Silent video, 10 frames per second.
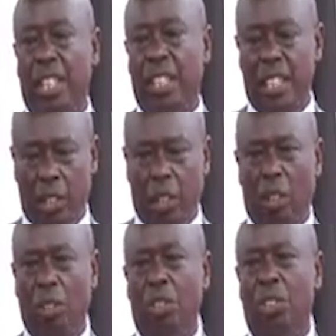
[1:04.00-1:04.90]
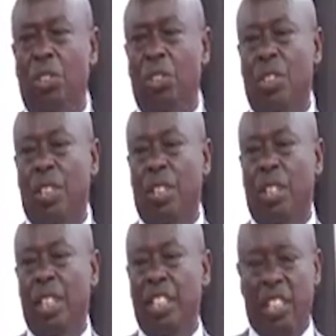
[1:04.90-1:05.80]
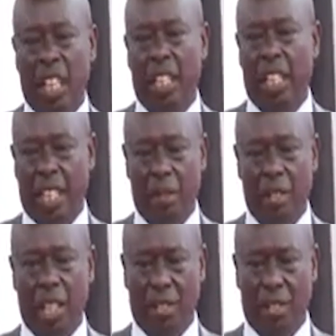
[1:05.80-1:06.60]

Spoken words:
these laws in turning around